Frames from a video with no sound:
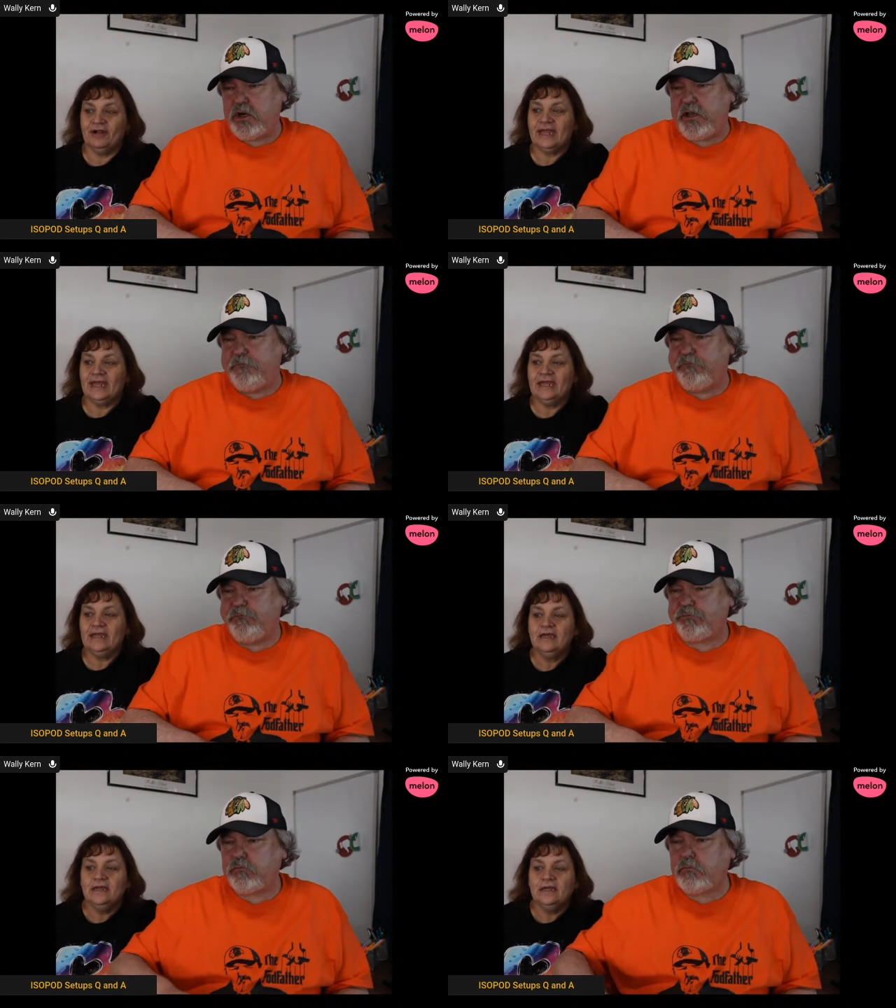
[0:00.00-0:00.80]

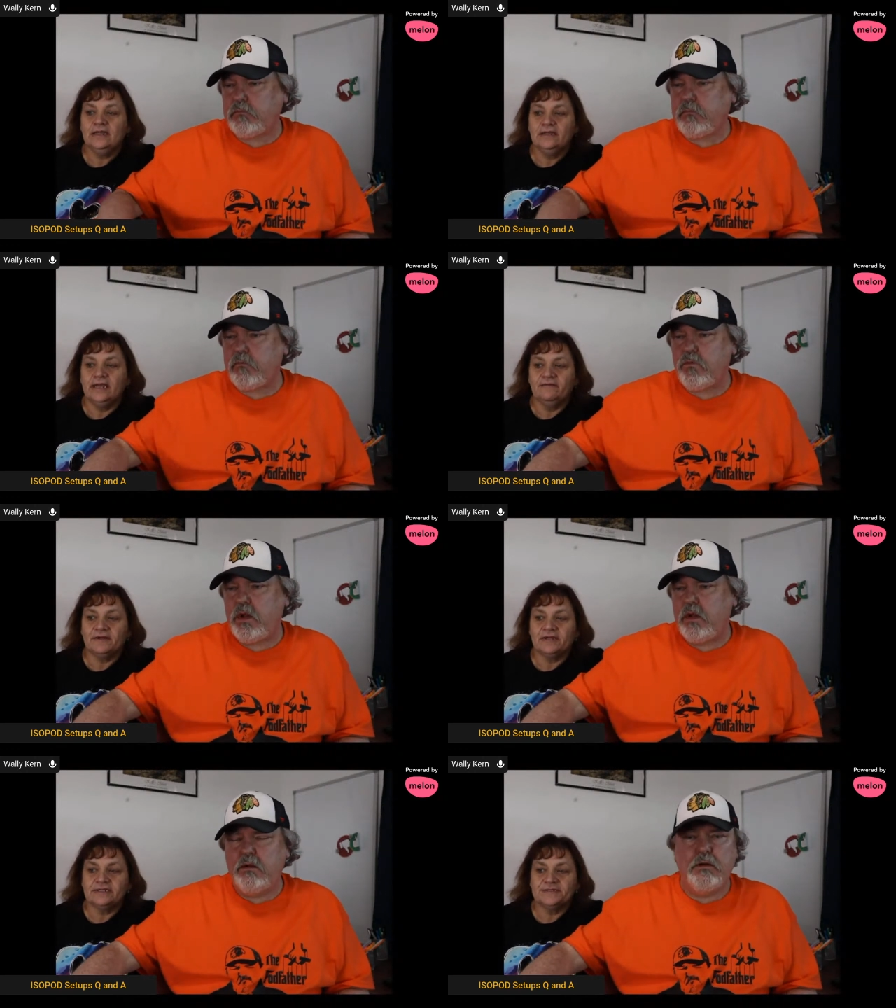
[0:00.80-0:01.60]
Speaker 1: Paracay.
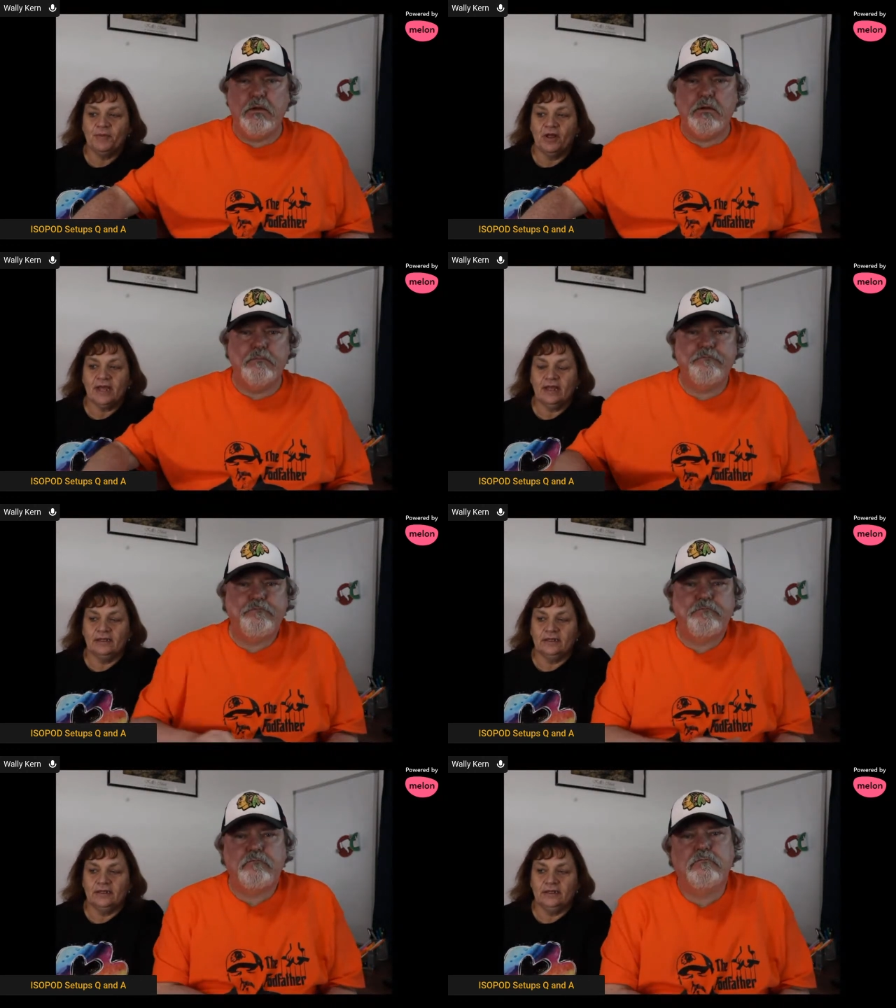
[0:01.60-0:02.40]
Speaker 2: They
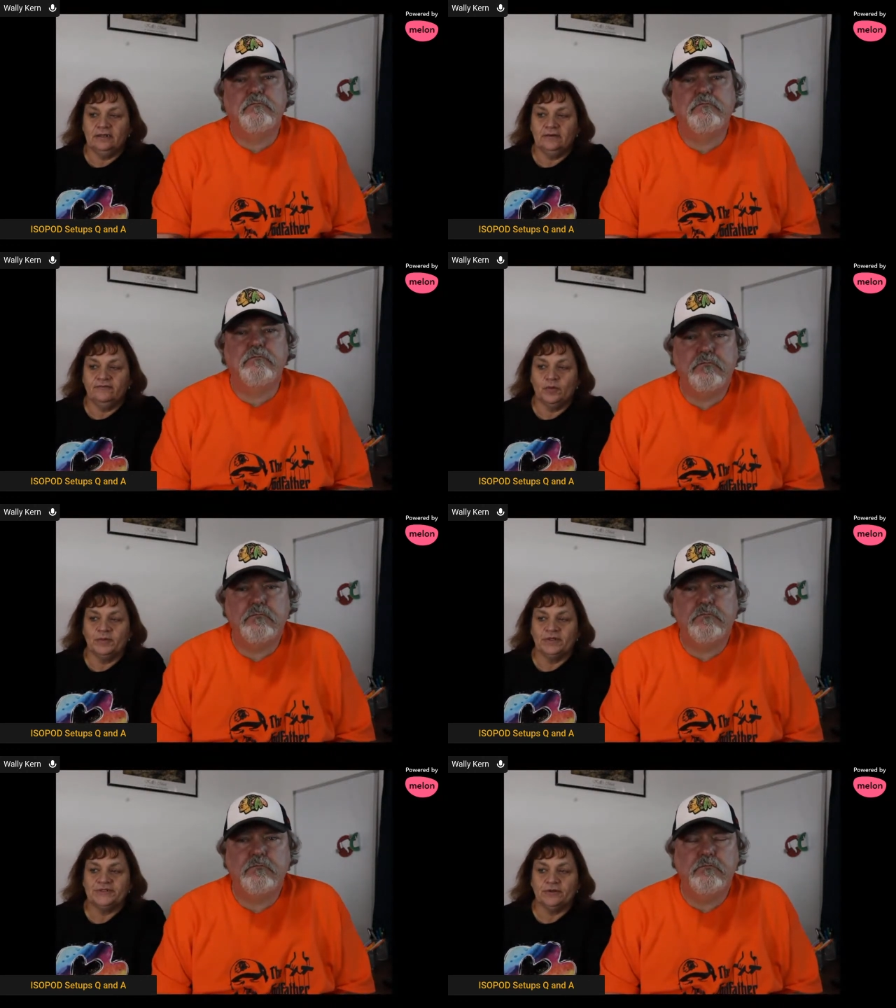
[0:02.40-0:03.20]
have a small
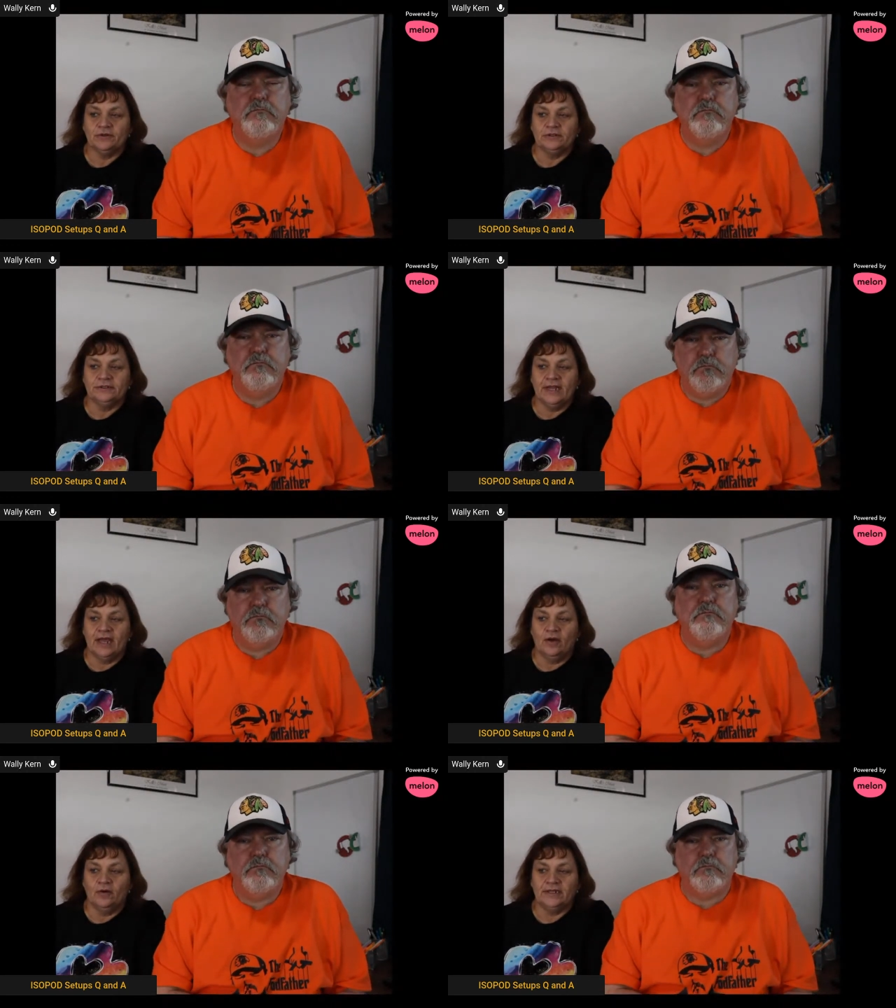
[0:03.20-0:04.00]
colony,
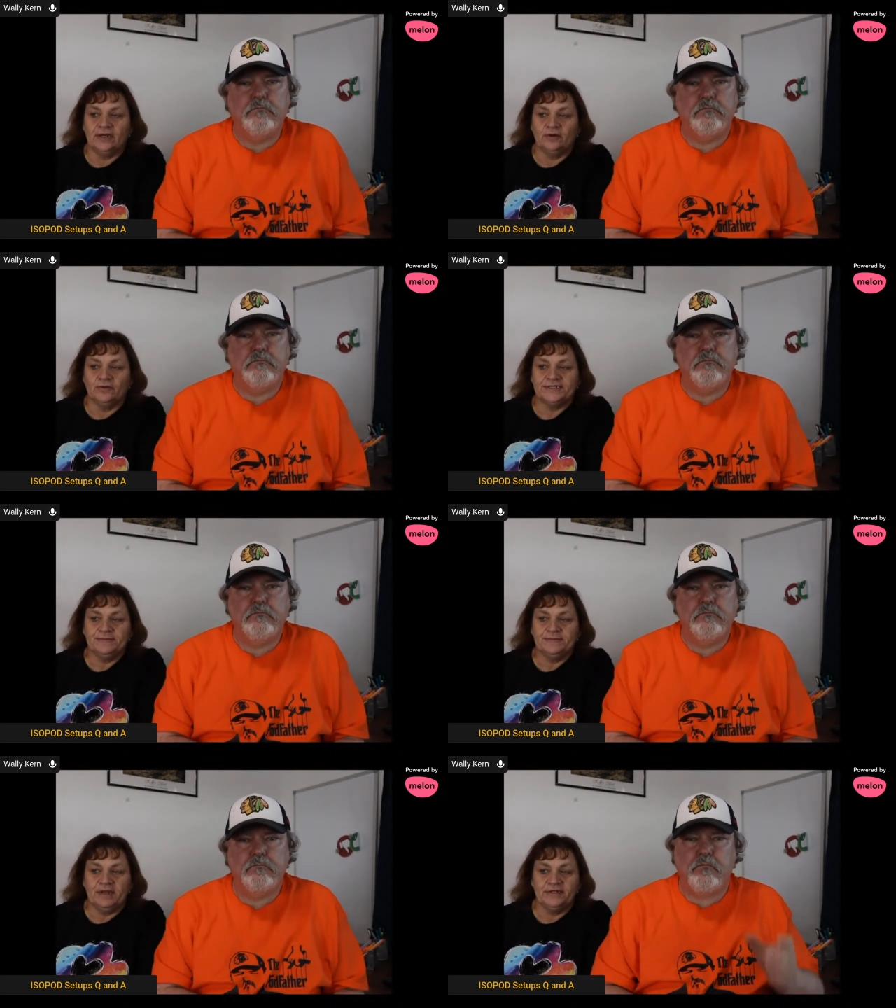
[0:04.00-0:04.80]
4 months old
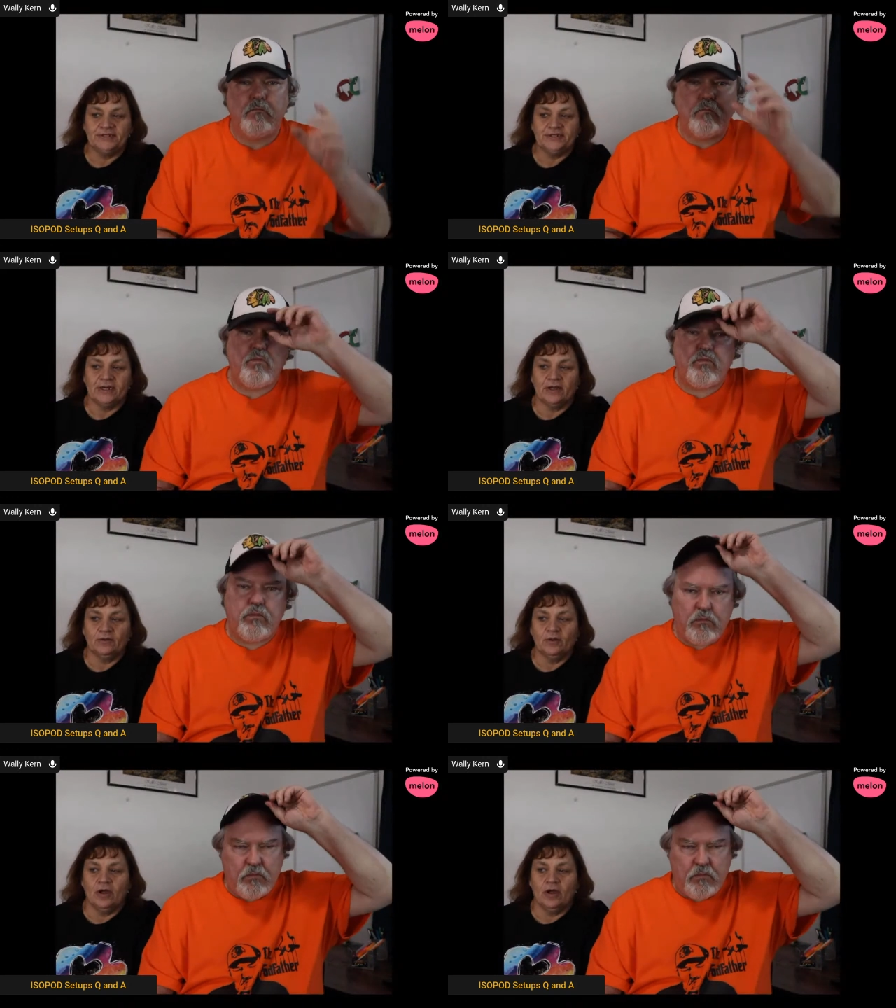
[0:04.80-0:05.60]
now, and they don't see
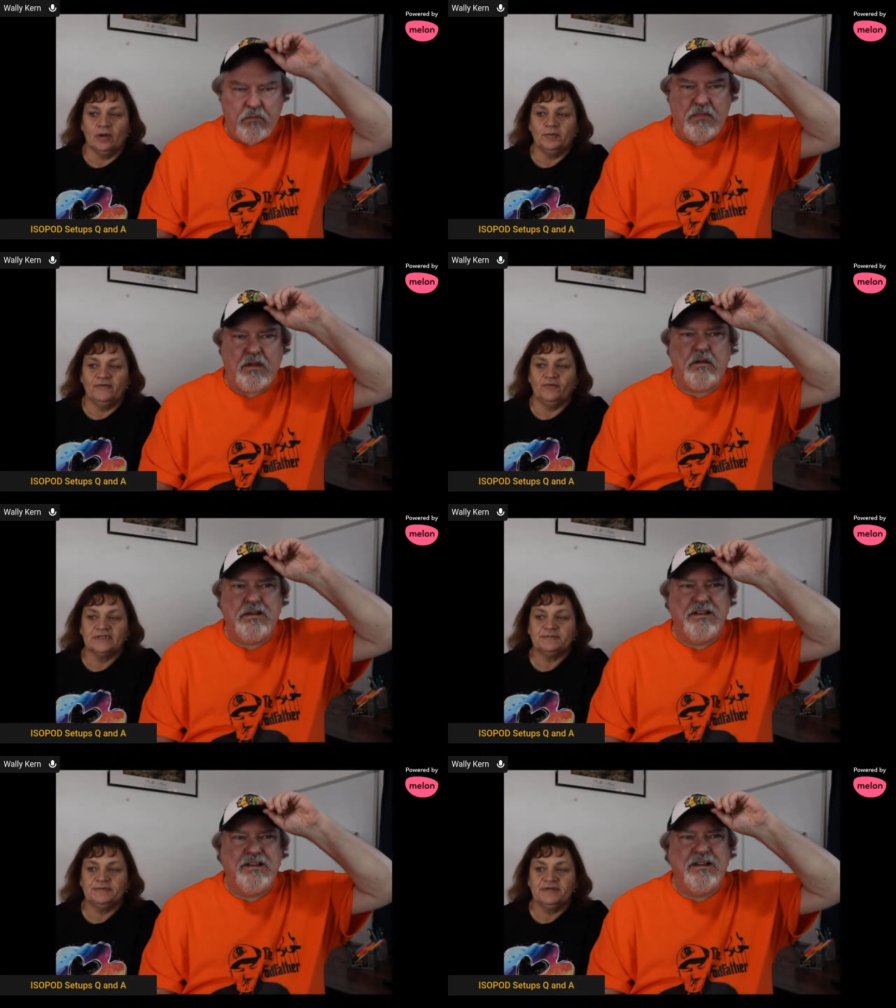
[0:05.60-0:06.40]
babies yet. How
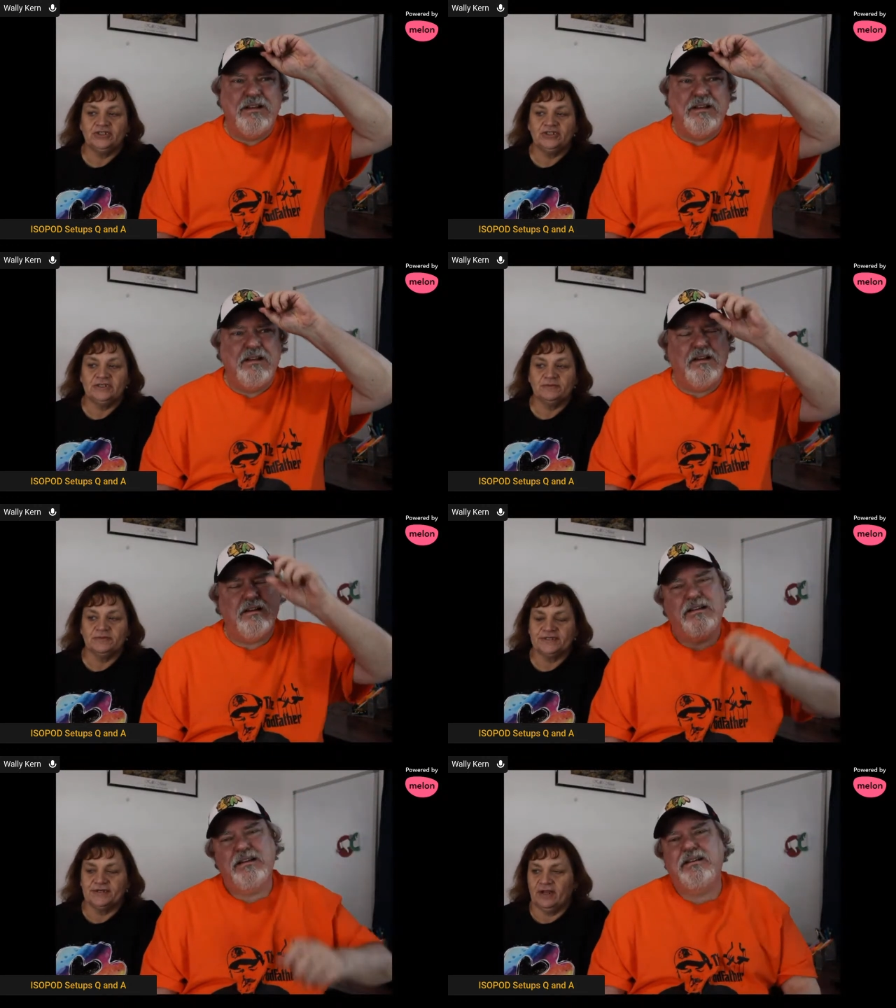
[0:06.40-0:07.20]
long before the
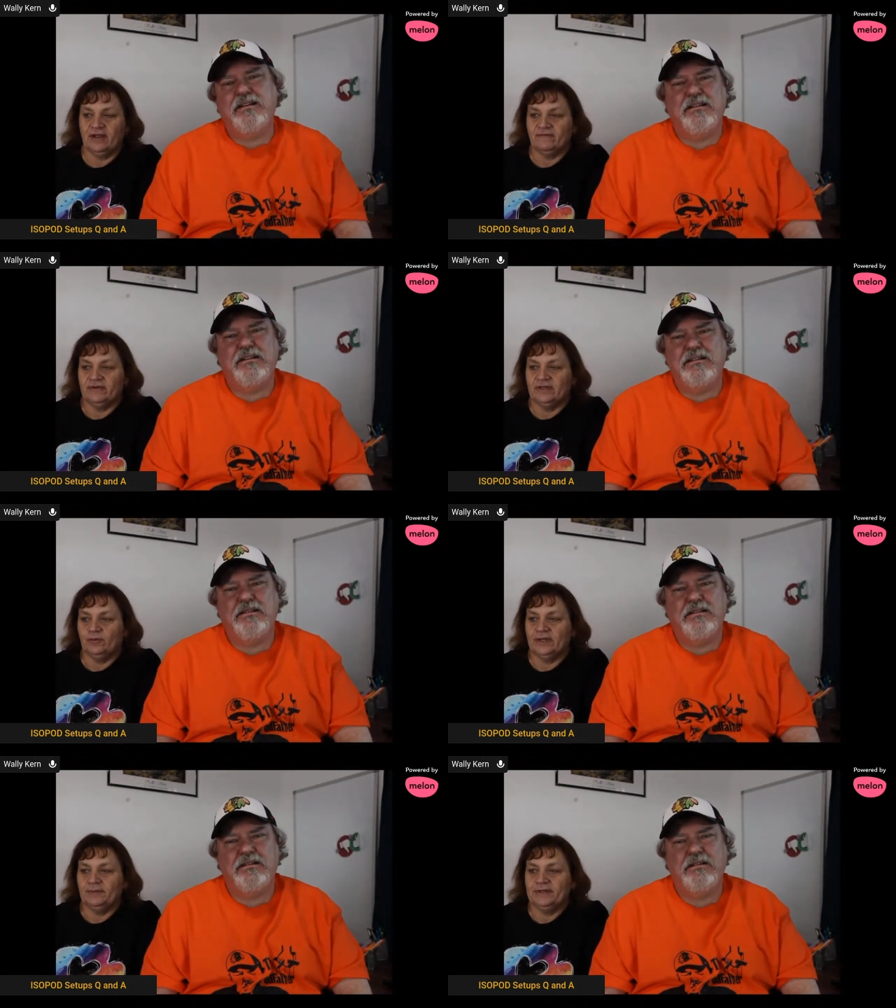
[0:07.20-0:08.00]
species will start?